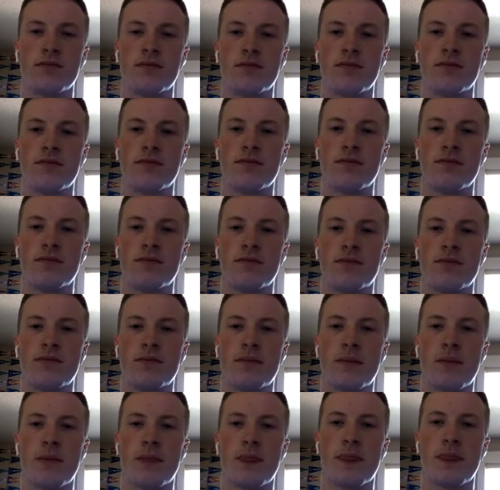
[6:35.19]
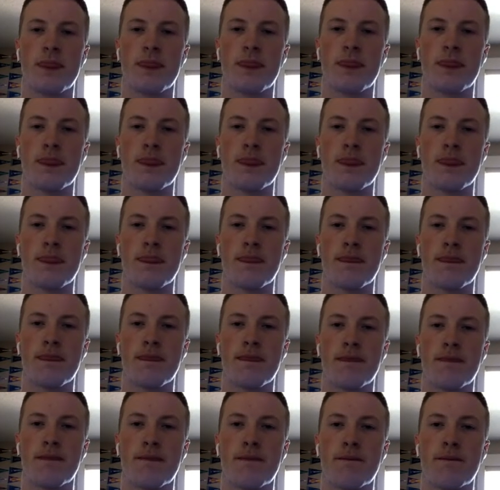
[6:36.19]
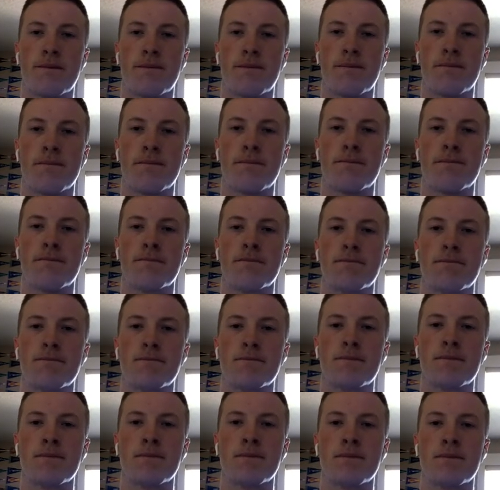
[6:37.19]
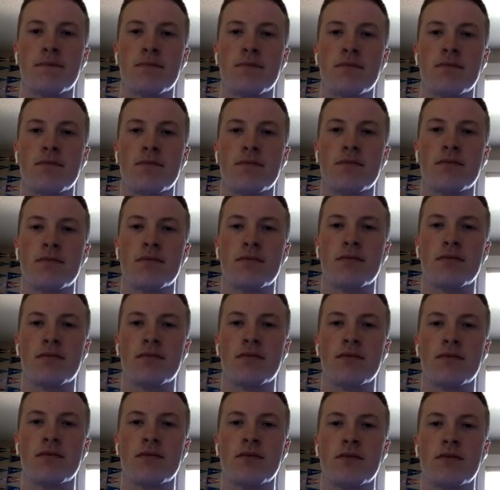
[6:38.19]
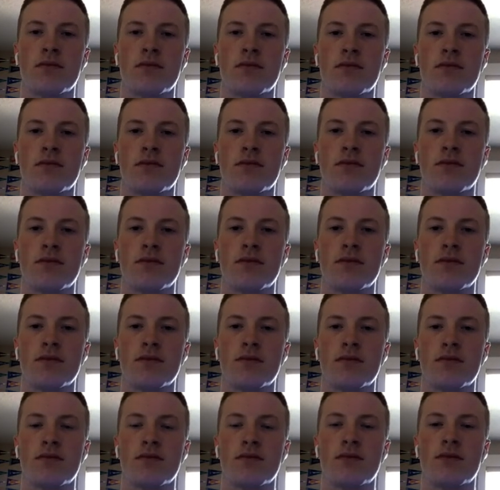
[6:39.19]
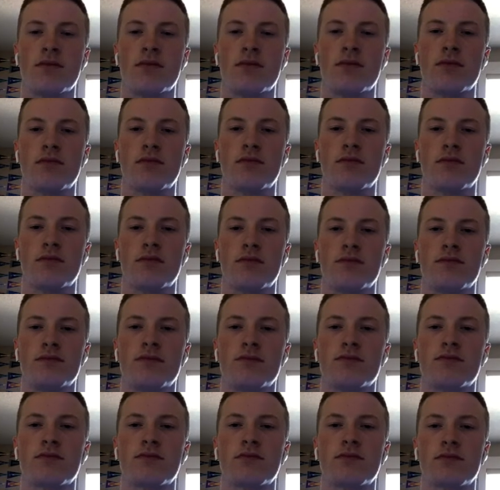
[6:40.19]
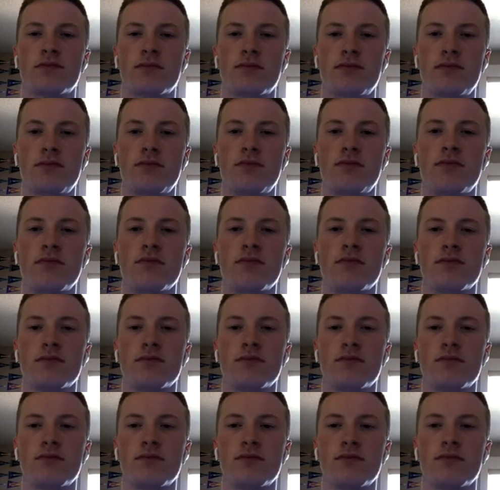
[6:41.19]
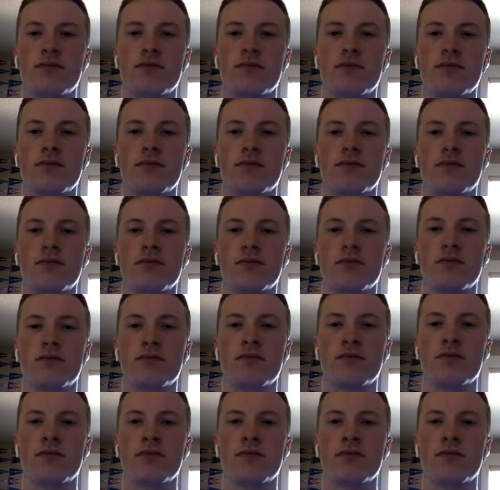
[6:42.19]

The person shown says nothing.